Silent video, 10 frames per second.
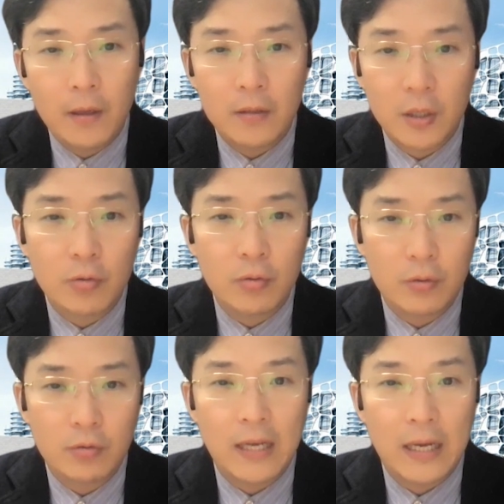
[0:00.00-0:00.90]
They could
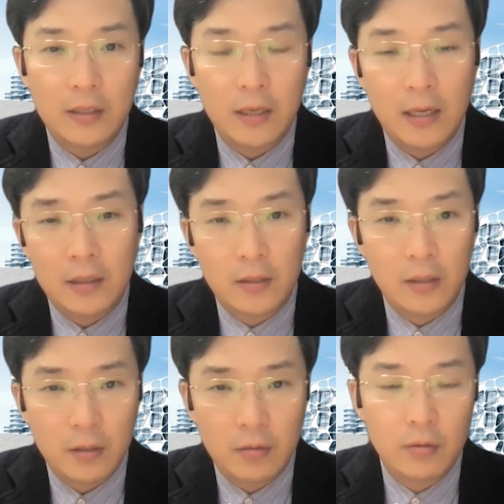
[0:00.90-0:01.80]
do that and
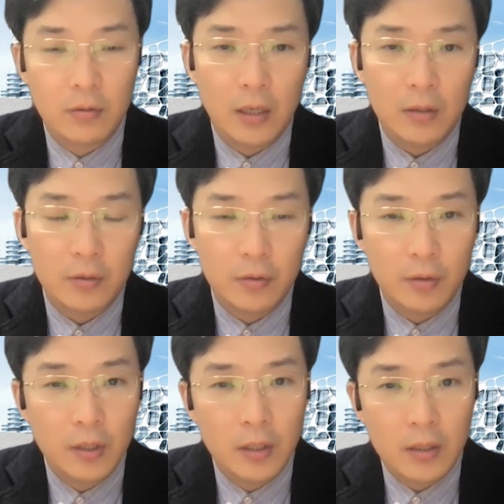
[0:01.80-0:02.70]
could also